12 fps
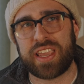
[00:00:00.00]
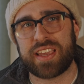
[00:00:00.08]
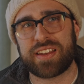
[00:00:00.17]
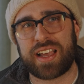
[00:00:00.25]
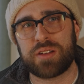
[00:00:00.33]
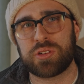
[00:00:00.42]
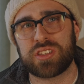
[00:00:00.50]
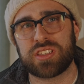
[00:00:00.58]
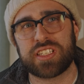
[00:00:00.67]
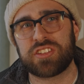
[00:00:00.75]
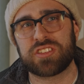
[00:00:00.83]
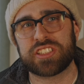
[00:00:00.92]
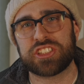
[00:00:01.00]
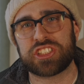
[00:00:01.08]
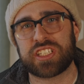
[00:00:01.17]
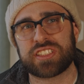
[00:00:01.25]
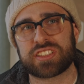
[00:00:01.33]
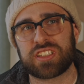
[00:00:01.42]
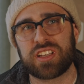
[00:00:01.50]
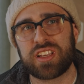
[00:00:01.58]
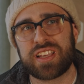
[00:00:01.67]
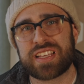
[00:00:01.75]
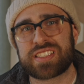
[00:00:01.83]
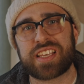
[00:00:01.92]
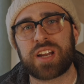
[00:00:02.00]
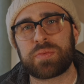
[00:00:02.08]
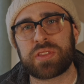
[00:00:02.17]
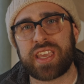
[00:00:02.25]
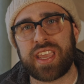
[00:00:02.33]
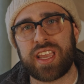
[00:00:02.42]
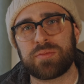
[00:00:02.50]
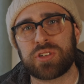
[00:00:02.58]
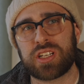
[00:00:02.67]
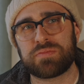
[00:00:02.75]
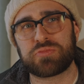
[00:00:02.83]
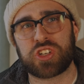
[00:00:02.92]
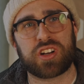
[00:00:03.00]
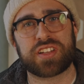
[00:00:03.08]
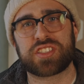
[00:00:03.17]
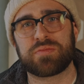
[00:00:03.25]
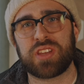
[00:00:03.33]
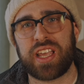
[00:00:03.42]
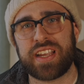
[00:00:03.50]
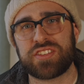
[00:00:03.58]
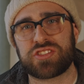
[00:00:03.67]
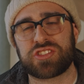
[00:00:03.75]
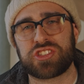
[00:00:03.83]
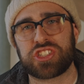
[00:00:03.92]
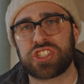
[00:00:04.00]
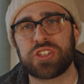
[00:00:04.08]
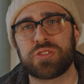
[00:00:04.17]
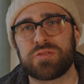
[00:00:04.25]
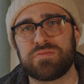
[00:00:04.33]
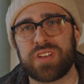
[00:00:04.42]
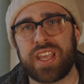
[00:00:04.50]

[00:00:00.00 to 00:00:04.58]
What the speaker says: And I would literally just set up the camera, turn on some lights, shoot,